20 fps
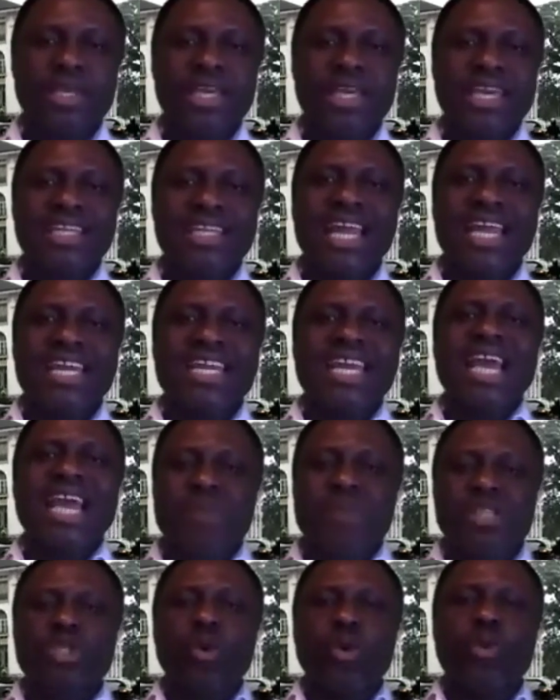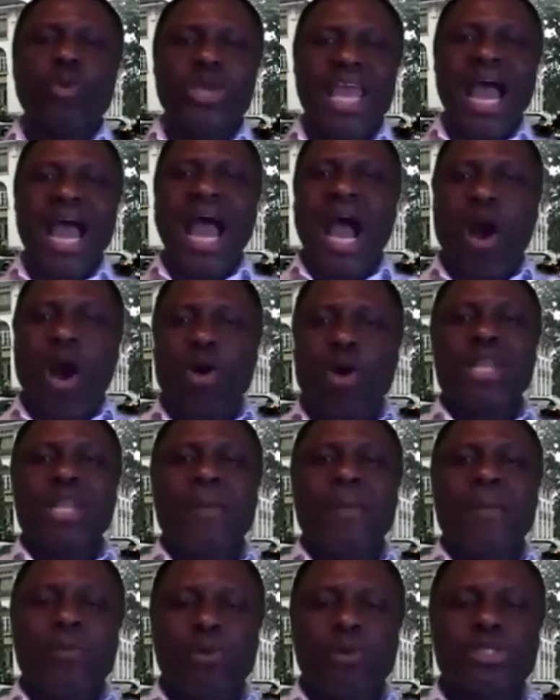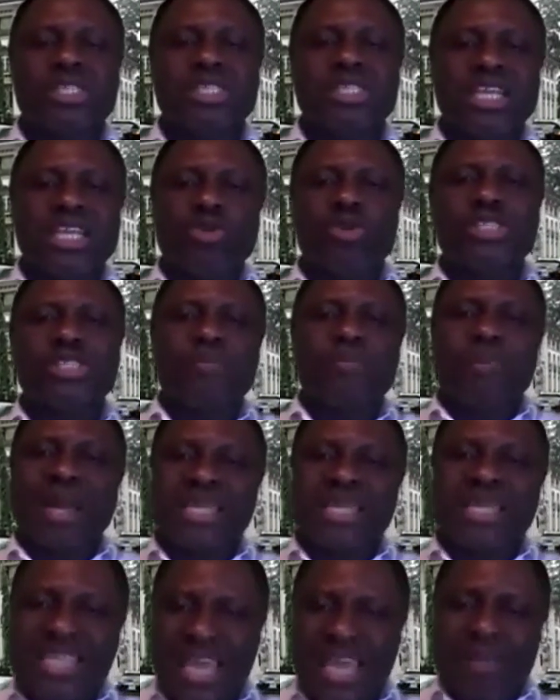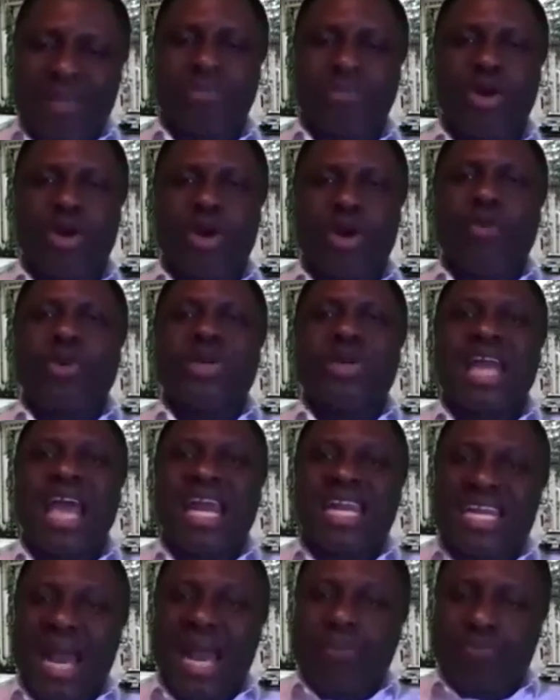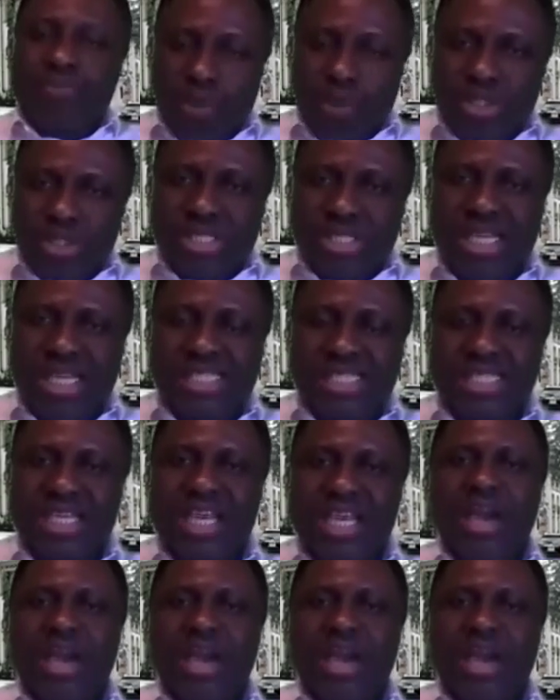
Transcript: then they explain to we how that person they use the per diem when a legal process,